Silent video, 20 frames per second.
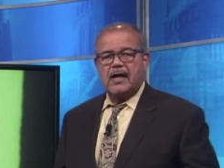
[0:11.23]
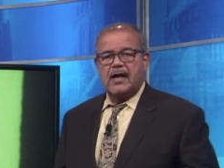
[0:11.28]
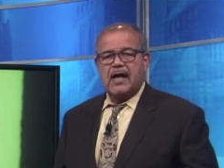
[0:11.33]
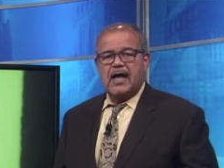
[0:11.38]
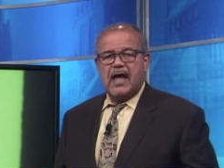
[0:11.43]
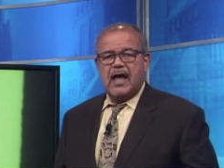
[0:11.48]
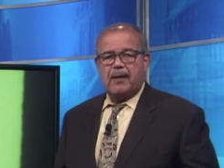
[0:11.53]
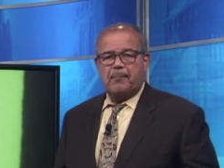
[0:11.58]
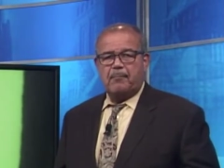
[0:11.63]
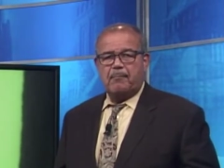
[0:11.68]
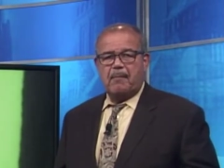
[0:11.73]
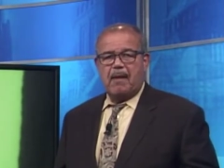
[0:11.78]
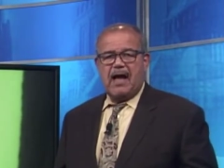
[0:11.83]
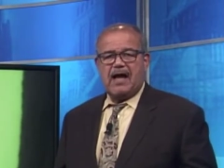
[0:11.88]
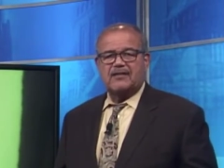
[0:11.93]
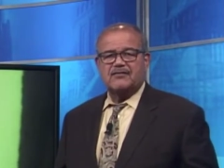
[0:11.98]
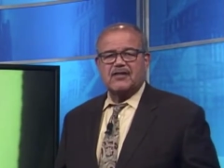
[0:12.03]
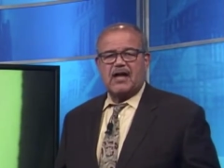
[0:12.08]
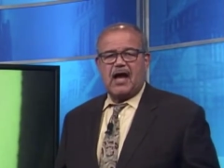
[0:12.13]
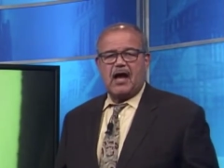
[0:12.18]
and
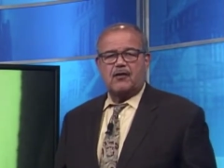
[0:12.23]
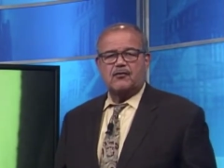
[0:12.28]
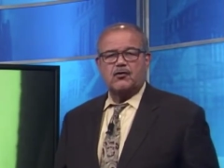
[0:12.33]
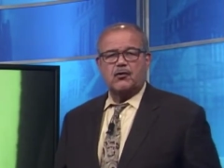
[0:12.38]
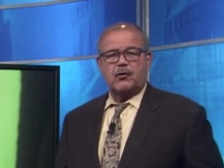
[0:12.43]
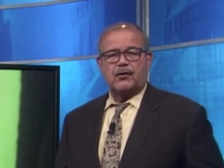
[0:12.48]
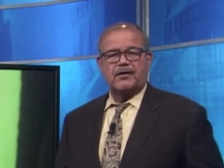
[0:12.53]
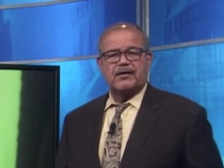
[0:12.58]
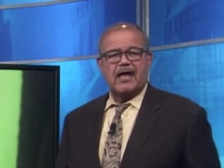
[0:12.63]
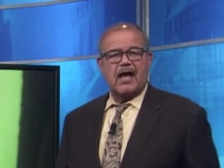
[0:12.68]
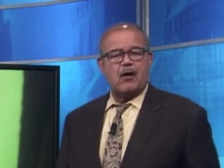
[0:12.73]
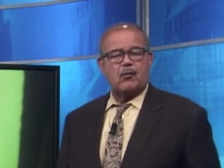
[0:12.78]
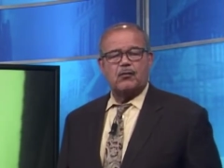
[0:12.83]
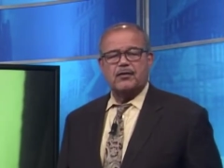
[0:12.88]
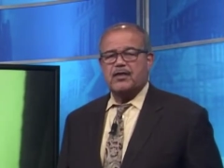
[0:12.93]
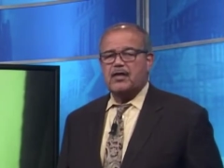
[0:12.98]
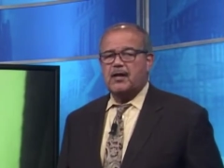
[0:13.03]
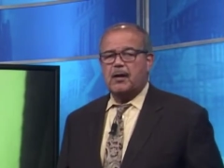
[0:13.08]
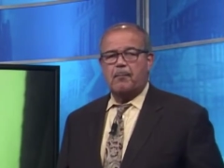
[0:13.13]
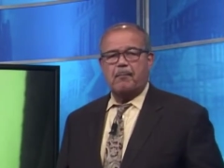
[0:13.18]
max out your account
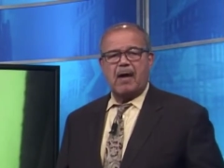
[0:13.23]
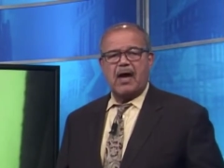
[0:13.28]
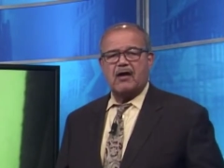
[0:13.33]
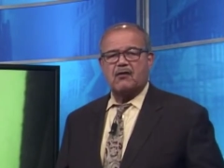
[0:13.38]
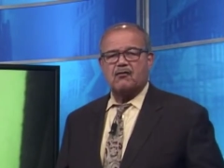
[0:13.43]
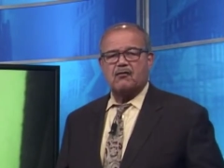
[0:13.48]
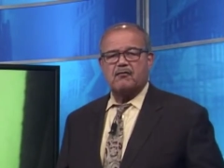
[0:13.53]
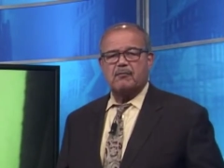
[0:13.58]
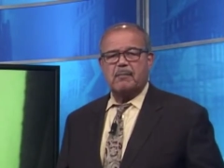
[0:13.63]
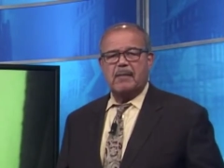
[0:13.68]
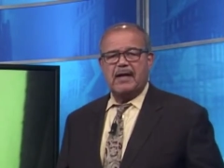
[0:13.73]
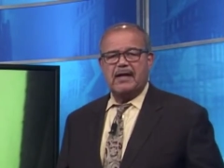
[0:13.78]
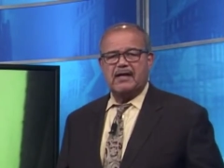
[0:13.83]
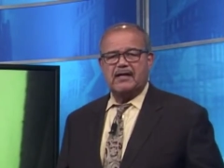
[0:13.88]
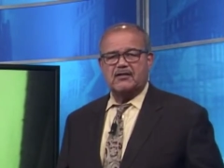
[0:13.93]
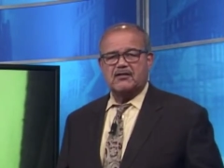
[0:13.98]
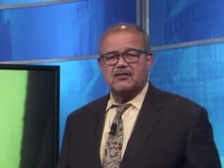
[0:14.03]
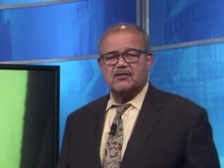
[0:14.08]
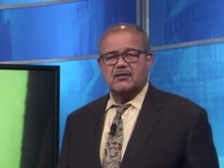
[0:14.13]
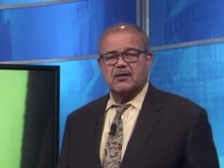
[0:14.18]
within a matter of
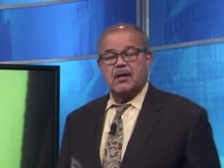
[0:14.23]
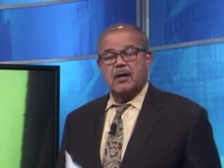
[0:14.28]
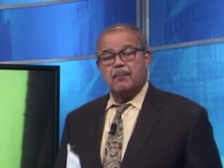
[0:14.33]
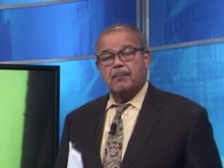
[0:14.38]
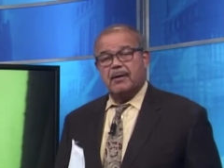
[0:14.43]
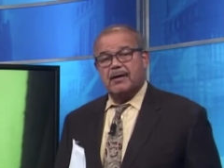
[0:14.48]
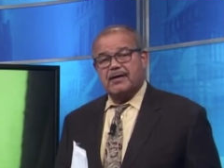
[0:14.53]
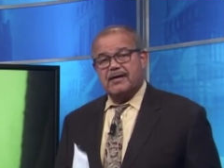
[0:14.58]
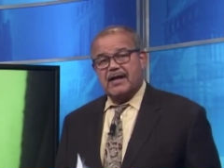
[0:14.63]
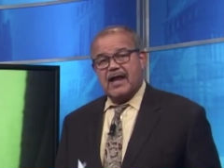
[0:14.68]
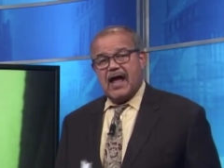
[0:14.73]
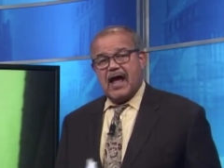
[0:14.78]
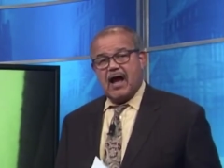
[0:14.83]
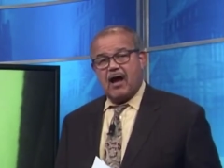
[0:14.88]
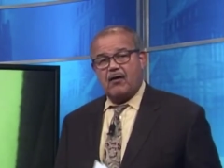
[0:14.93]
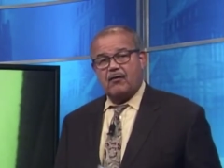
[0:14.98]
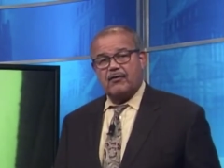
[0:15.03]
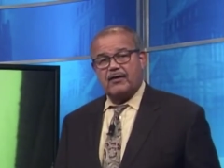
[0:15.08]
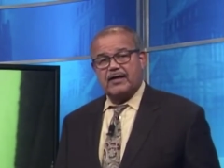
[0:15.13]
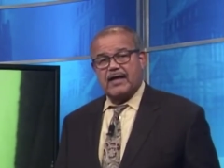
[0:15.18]
minutes. But
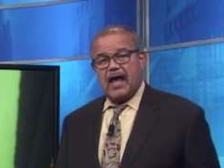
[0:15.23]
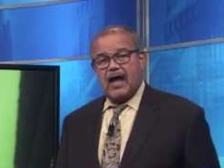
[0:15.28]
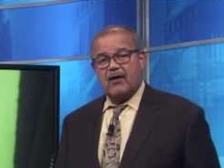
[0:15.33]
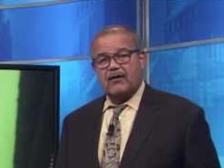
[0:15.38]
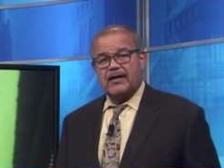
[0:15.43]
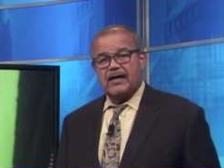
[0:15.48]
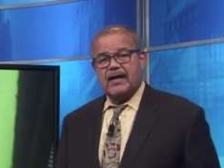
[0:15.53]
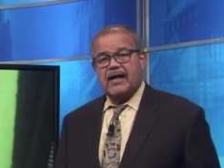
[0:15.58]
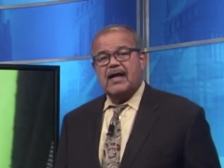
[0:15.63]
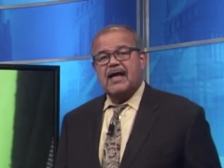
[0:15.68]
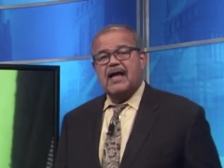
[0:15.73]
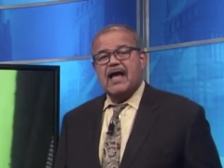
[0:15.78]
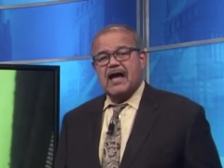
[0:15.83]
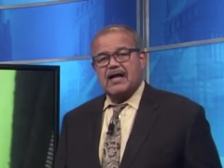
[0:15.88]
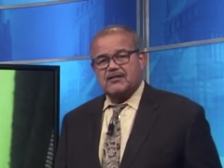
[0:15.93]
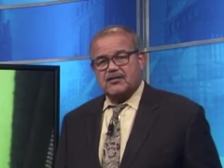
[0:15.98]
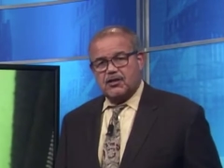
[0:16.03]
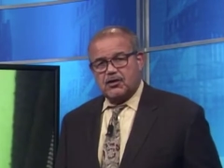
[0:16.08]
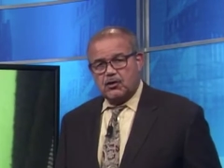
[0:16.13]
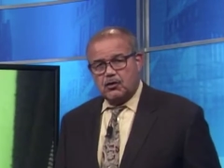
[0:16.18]
now the county
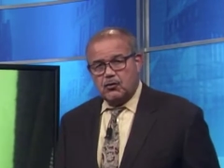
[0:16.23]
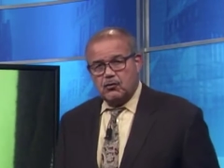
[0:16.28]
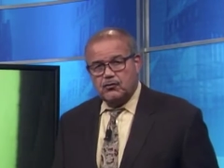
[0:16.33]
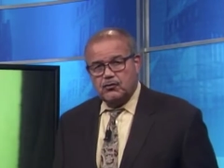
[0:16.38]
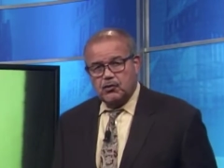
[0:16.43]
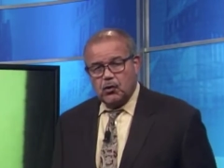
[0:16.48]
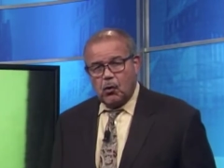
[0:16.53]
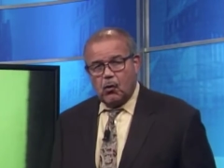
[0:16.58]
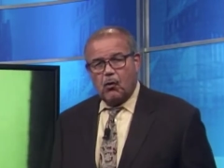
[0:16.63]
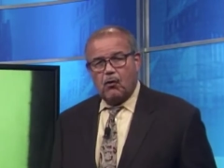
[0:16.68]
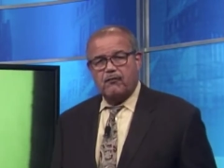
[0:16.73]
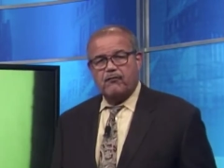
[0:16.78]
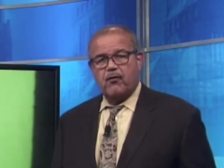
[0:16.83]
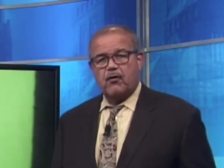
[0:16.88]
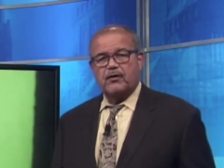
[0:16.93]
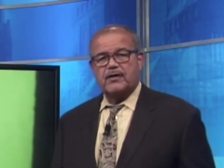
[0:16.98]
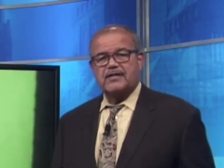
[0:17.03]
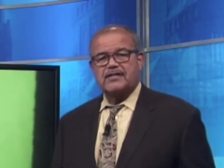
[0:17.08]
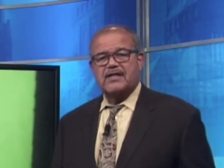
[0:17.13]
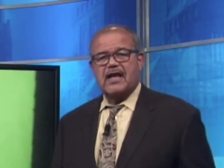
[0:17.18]
has a new tool
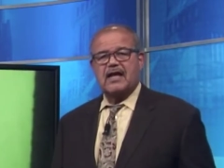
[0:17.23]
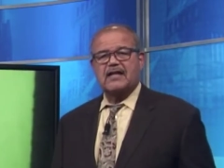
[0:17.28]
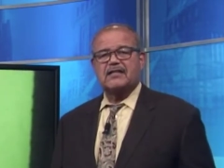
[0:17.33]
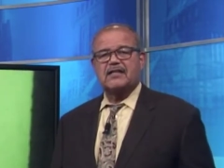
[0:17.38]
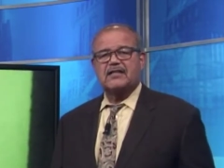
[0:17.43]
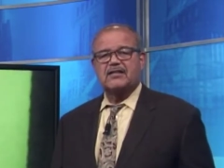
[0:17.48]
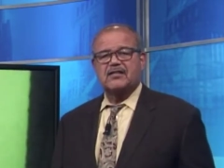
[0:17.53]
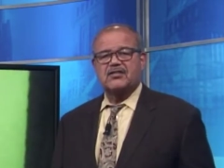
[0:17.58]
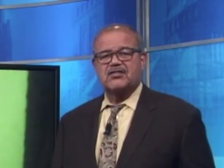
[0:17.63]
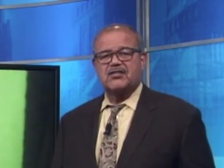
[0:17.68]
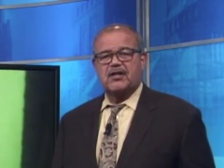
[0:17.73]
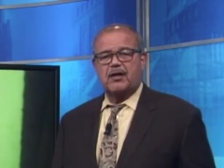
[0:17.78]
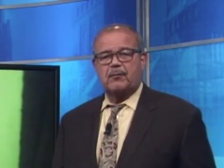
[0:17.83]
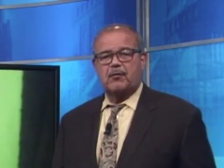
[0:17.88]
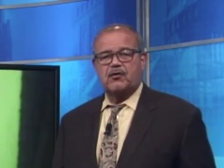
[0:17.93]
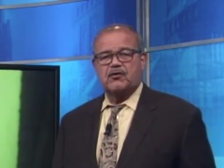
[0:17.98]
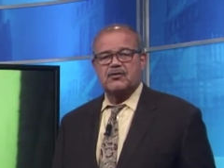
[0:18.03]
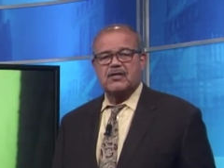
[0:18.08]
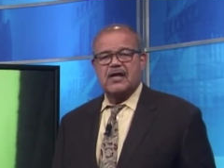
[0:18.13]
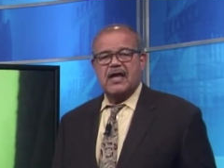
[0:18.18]
for detecting the
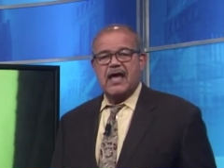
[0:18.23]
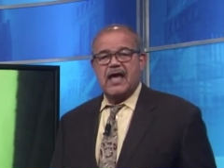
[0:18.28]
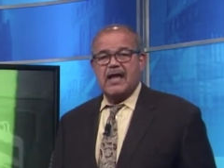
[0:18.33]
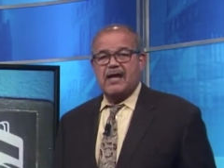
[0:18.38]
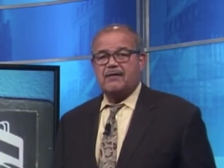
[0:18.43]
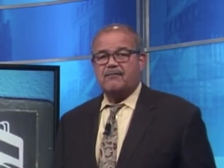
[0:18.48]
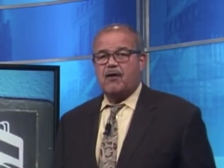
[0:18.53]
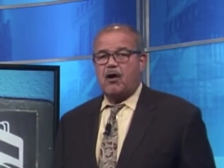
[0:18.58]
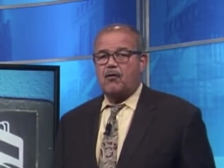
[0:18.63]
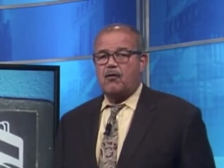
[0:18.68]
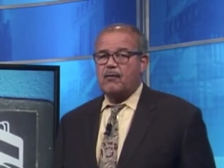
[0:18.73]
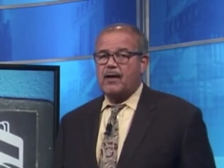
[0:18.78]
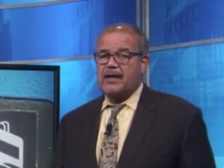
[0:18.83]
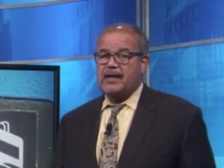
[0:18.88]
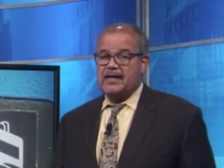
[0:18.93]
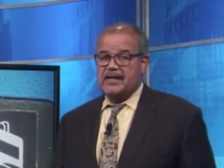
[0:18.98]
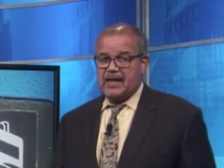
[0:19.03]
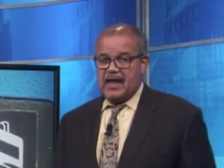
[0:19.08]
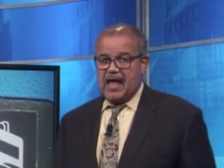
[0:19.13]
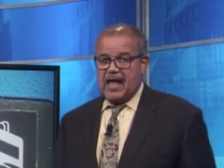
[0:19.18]
skimmers and have
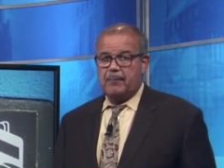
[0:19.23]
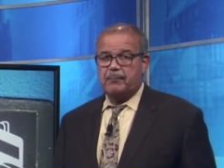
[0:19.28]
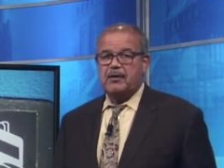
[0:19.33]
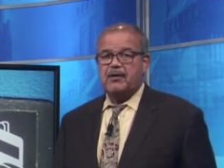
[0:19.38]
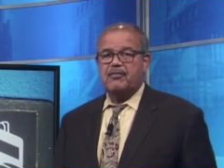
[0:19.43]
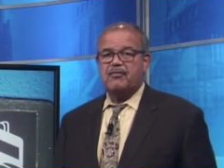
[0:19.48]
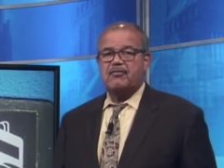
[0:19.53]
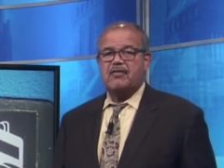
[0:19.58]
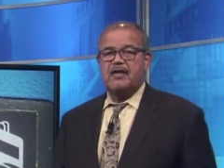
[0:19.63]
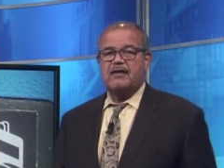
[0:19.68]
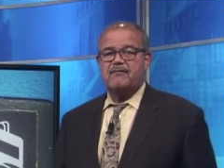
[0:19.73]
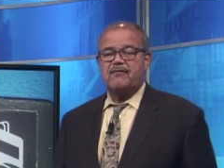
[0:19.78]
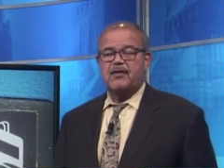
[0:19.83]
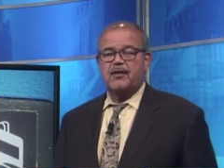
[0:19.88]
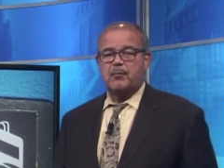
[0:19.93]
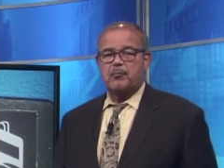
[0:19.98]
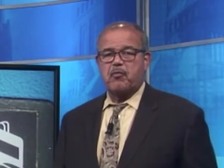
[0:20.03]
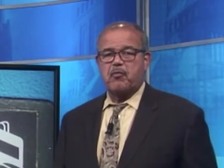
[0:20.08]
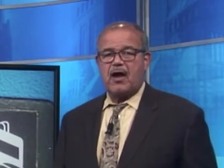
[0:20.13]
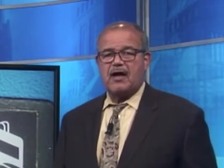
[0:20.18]
already nabbed a thief in
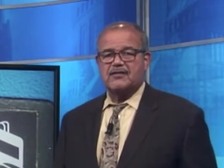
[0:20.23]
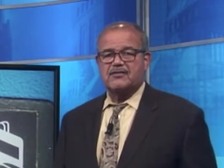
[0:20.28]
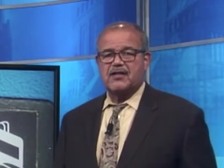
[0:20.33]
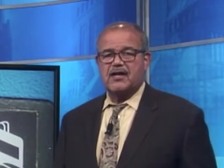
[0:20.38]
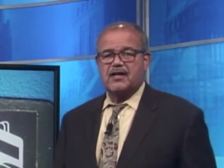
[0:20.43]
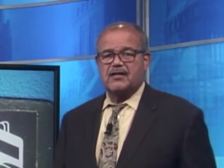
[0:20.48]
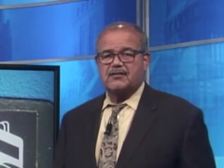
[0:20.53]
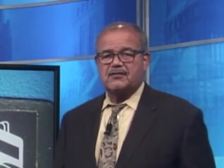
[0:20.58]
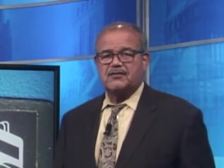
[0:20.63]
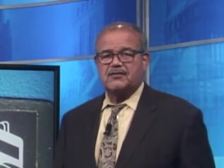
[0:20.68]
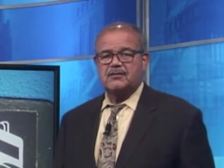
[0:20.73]
the process.